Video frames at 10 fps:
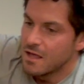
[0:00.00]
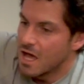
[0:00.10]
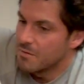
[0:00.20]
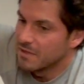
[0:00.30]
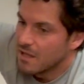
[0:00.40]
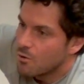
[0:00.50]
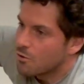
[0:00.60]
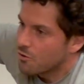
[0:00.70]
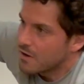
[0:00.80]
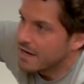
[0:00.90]
I'm
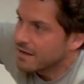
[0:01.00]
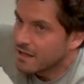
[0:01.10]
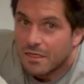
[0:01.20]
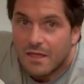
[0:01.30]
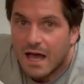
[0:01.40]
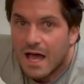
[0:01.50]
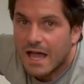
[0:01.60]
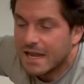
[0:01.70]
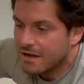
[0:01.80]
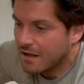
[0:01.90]
lowering the
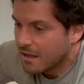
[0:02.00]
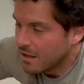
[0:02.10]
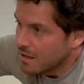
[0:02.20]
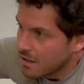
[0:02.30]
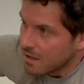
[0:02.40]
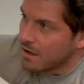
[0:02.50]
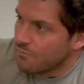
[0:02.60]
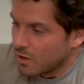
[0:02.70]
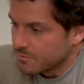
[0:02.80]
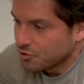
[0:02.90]
height of
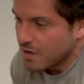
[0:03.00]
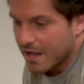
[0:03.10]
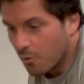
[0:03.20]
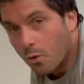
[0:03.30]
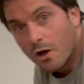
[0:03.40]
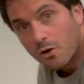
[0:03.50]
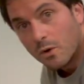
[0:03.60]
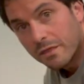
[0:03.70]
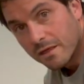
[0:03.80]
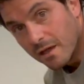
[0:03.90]
what I'm trying to work
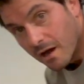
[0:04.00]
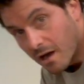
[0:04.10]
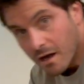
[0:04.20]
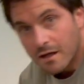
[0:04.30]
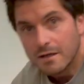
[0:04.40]
with here.